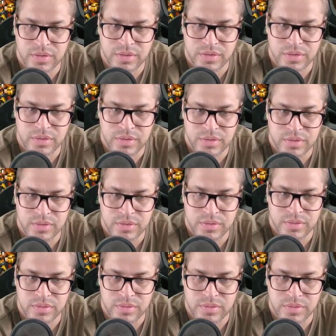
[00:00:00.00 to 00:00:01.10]

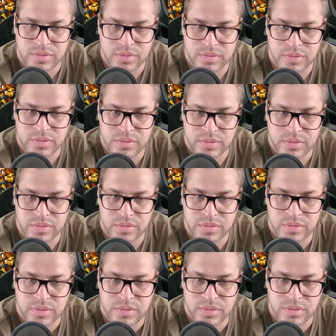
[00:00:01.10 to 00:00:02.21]

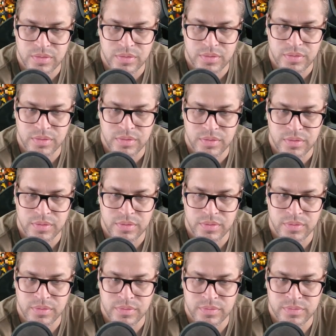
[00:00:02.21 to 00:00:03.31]

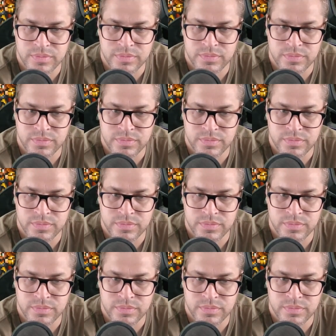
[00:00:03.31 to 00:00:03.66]
(no one is talking)